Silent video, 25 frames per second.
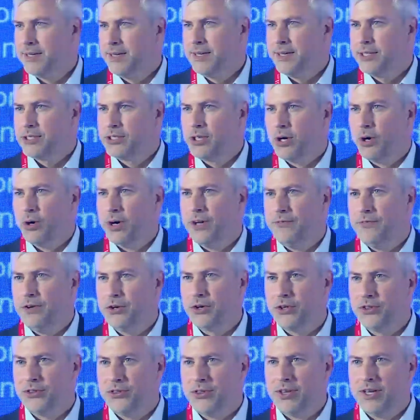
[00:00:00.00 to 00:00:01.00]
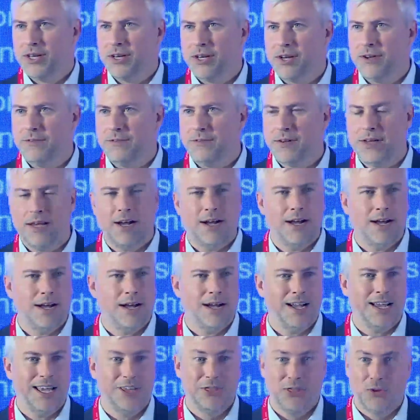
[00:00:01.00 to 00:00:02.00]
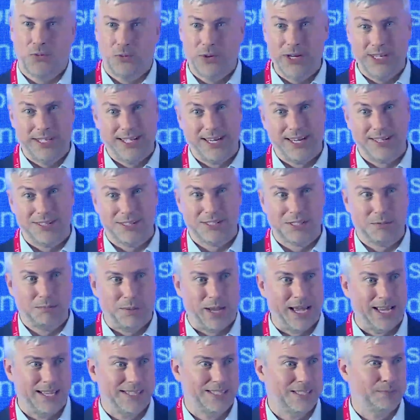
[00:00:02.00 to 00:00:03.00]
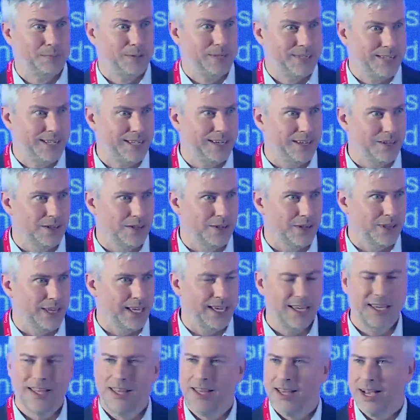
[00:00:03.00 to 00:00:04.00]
So if you can think of, in the retail space particularly,